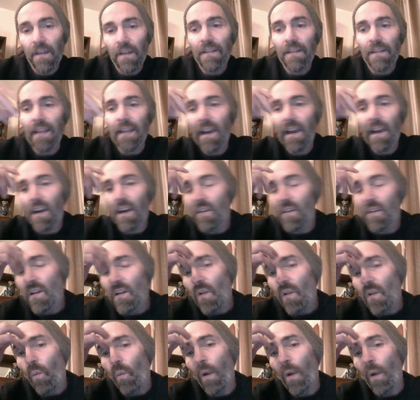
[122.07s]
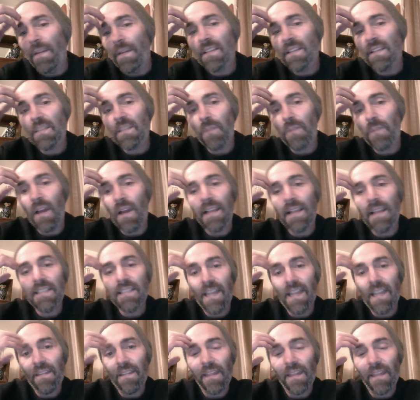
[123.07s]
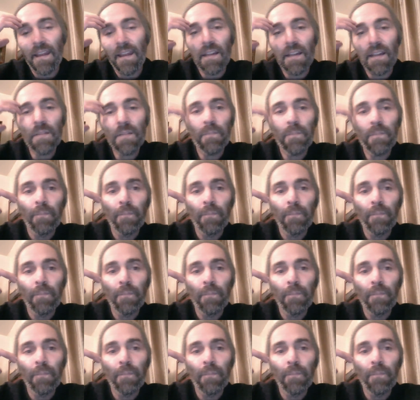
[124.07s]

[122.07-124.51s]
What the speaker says: Now, when the supplies get there,